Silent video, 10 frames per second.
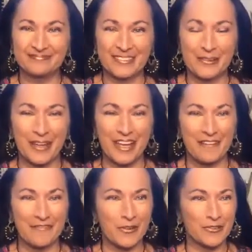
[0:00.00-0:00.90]
We
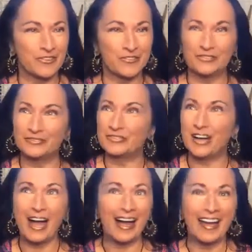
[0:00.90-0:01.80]
have those
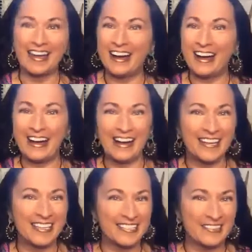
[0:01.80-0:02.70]
high
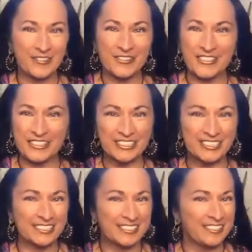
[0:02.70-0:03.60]
highs and those
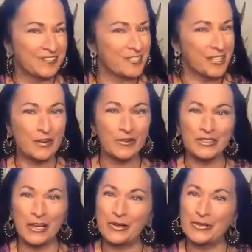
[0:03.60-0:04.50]
surges and those low
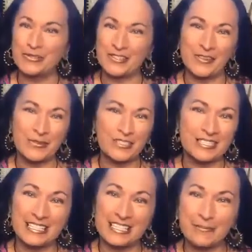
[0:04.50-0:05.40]
lows and those
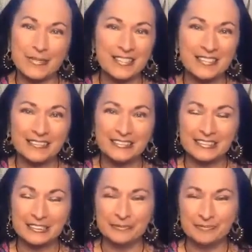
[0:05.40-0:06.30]
slips.
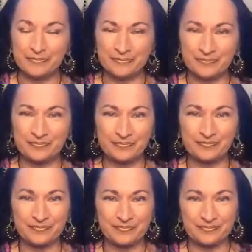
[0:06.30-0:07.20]

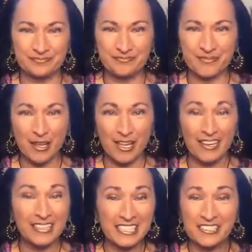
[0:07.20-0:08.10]
And
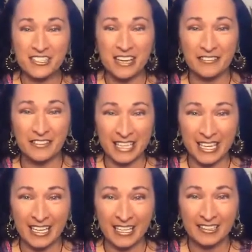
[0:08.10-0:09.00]
each and every
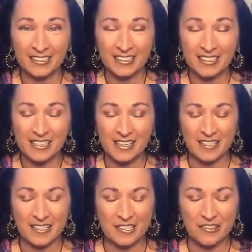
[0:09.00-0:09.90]
day
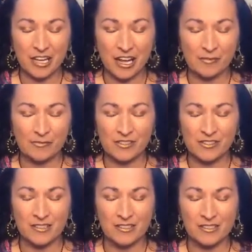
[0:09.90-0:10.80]
still come to
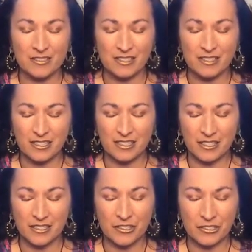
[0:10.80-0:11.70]
this
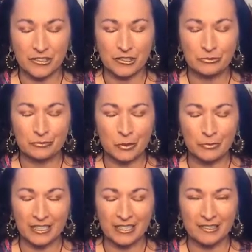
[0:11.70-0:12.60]
internal
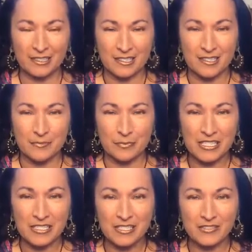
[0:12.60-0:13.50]
moment, this
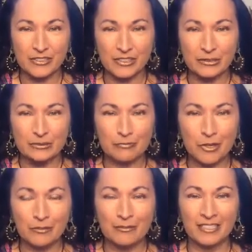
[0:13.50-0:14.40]
peaceful
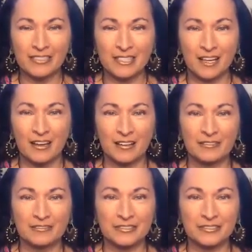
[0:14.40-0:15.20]
moment of